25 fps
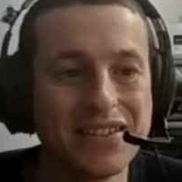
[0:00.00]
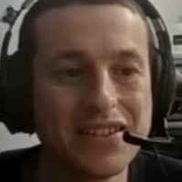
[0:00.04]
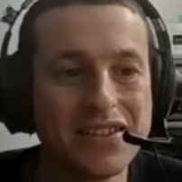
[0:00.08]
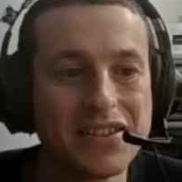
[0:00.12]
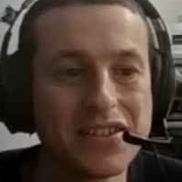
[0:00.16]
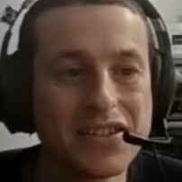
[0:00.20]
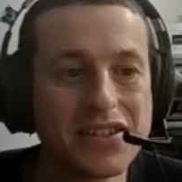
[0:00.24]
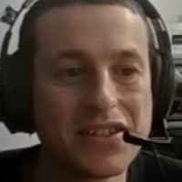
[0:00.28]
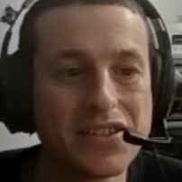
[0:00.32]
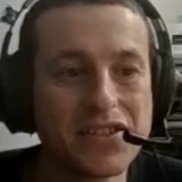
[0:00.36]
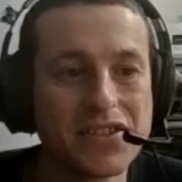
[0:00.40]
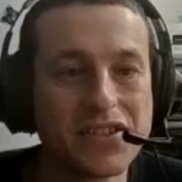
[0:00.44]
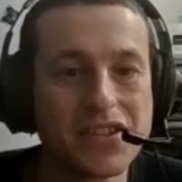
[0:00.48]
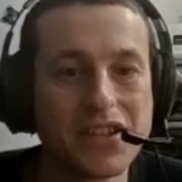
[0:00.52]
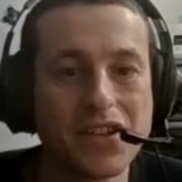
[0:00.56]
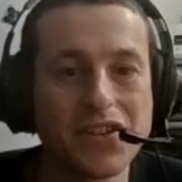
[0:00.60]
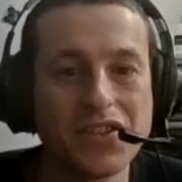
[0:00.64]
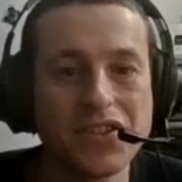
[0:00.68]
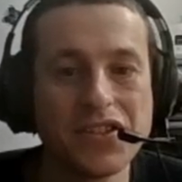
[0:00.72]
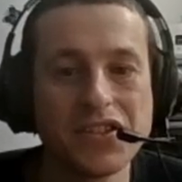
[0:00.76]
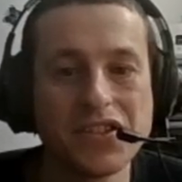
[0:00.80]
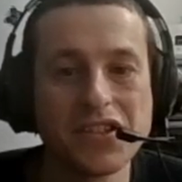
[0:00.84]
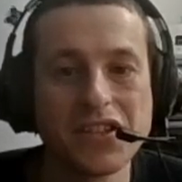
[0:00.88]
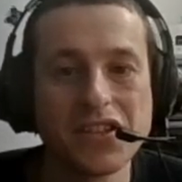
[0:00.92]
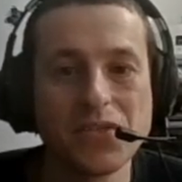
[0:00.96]
Let's kill
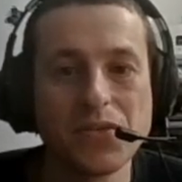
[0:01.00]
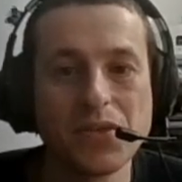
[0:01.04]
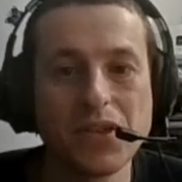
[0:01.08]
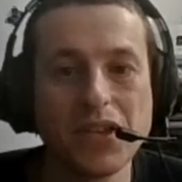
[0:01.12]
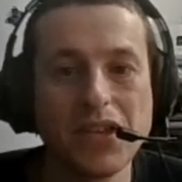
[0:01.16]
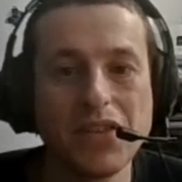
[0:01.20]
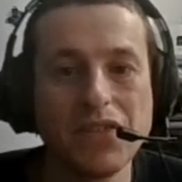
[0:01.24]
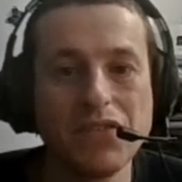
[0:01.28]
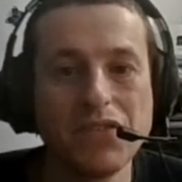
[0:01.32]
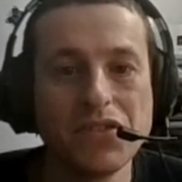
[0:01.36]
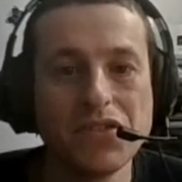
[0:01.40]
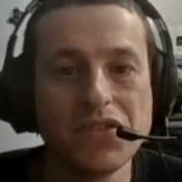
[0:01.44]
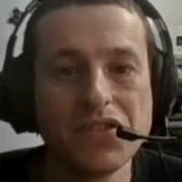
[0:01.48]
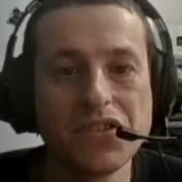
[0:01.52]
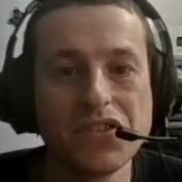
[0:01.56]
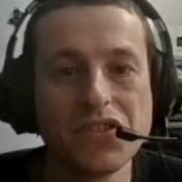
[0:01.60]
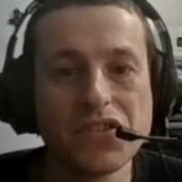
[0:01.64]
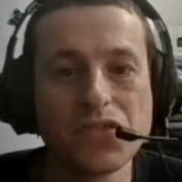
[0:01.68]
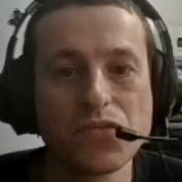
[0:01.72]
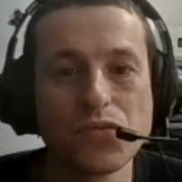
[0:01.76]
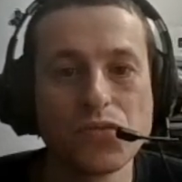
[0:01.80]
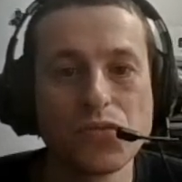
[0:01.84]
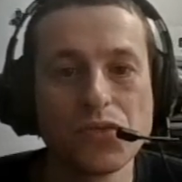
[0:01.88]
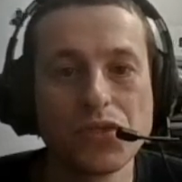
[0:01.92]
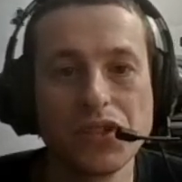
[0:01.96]
skeletons on the way, even though this
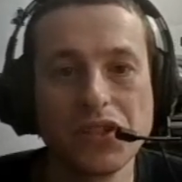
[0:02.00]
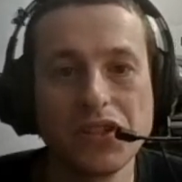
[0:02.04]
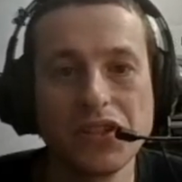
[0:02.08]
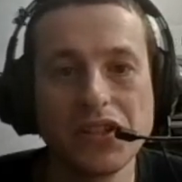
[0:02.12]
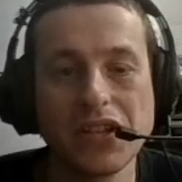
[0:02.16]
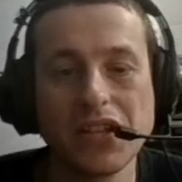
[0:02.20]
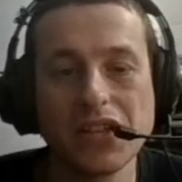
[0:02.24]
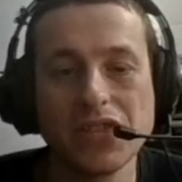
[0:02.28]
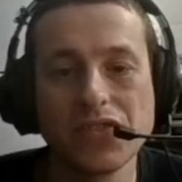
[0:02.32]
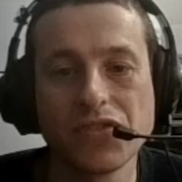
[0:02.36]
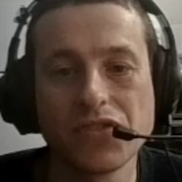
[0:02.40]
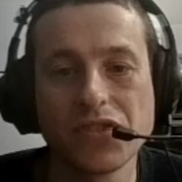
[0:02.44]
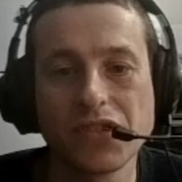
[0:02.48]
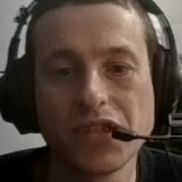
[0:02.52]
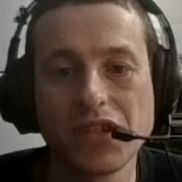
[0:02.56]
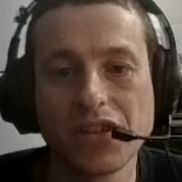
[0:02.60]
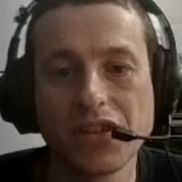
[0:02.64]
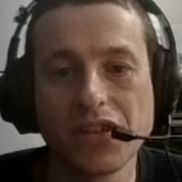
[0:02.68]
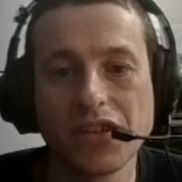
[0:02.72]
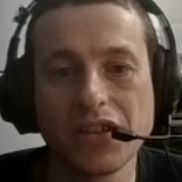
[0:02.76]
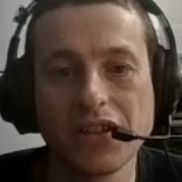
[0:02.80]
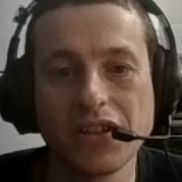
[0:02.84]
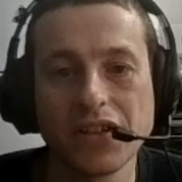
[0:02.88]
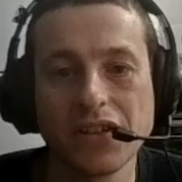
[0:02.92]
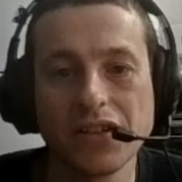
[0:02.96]
is a really dangerous
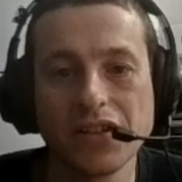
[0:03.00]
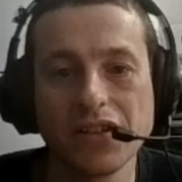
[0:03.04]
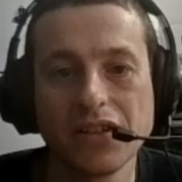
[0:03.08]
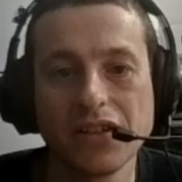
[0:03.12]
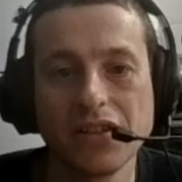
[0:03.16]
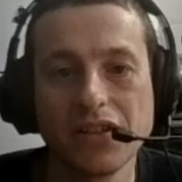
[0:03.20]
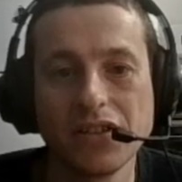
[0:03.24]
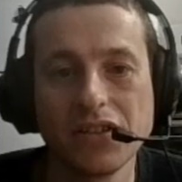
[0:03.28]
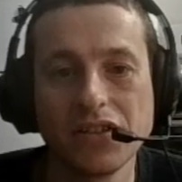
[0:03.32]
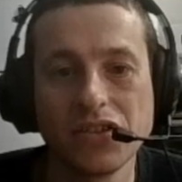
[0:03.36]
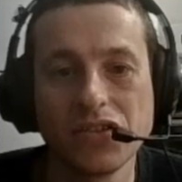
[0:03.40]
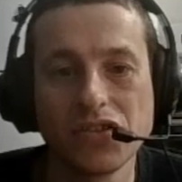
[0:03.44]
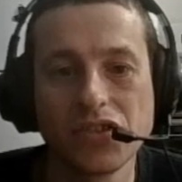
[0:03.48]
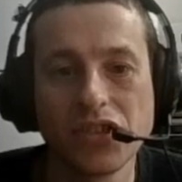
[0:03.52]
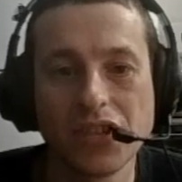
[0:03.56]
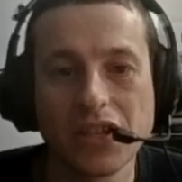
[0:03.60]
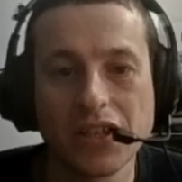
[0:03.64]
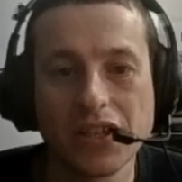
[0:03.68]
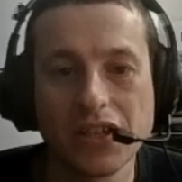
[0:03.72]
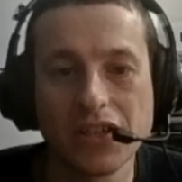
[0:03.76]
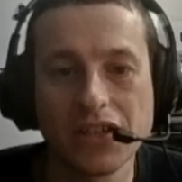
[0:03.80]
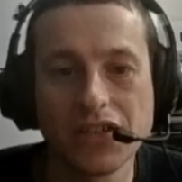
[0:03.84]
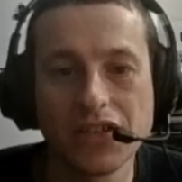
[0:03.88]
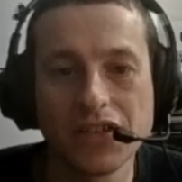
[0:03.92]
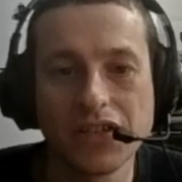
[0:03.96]
area to try
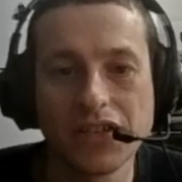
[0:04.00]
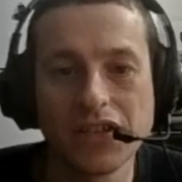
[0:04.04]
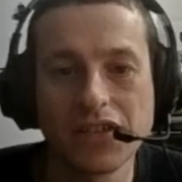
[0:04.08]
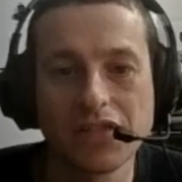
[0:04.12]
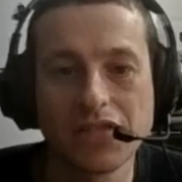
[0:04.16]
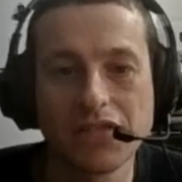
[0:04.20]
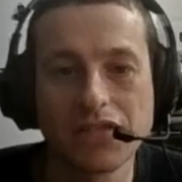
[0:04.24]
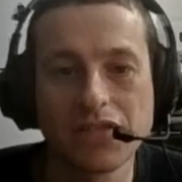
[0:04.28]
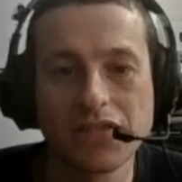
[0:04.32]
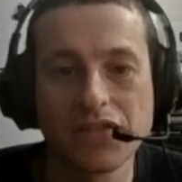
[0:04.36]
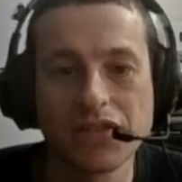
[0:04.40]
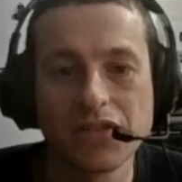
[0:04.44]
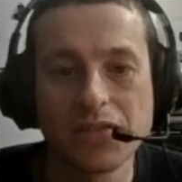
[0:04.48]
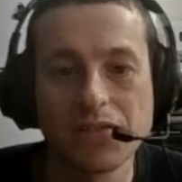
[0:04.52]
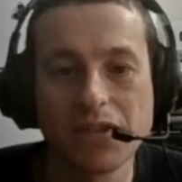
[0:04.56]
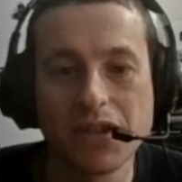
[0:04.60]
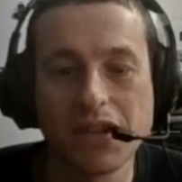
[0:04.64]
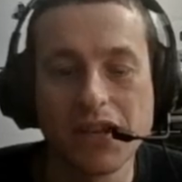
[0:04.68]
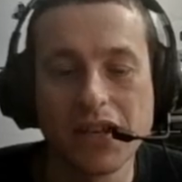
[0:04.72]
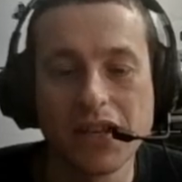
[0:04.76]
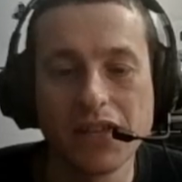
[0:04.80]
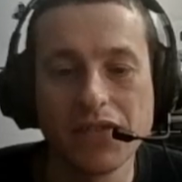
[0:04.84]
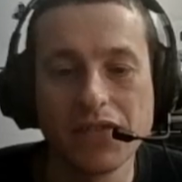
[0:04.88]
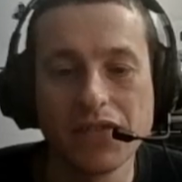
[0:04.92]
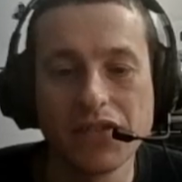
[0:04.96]
to kill stuff. There's some
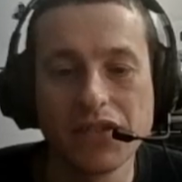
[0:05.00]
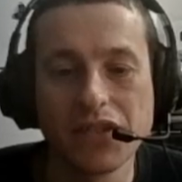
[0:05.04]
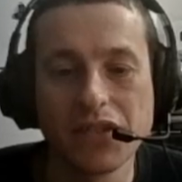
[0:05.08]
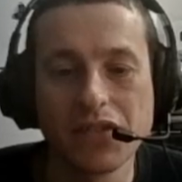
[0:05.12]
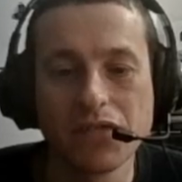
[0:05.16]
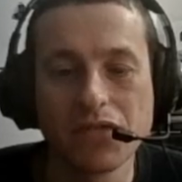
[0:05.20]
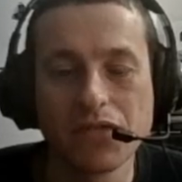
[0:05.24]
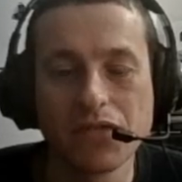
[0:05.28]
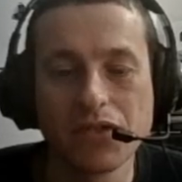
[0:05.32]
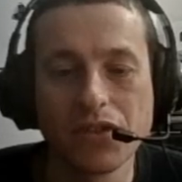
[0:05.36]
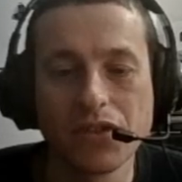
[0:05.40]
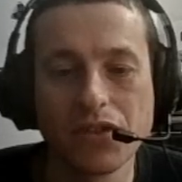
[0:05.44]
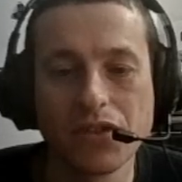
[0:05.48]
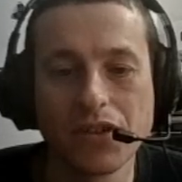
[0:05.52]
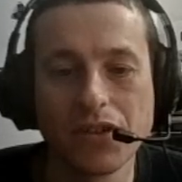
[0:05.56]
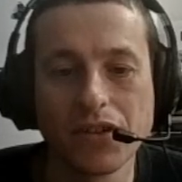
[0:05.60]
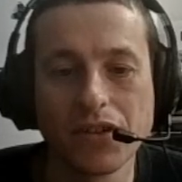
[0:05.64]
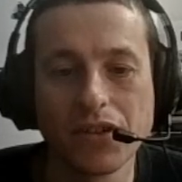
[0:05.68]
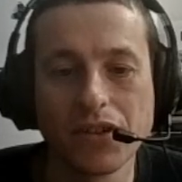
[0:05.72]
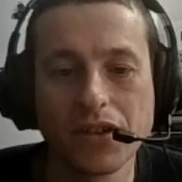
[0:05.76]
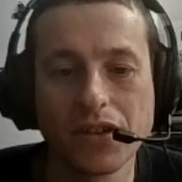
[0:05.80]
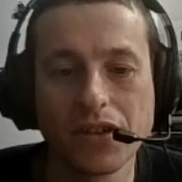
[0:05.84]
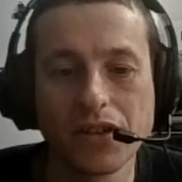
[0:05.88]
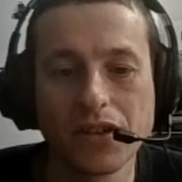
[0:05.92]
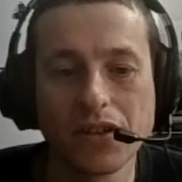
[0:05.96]
high level stuff running
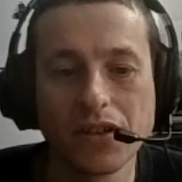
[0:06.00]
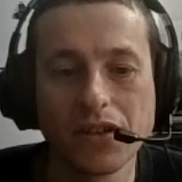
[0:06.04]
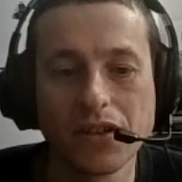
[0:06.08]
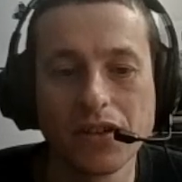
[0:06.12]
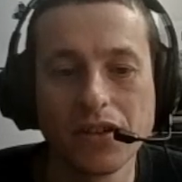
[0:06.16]
around here.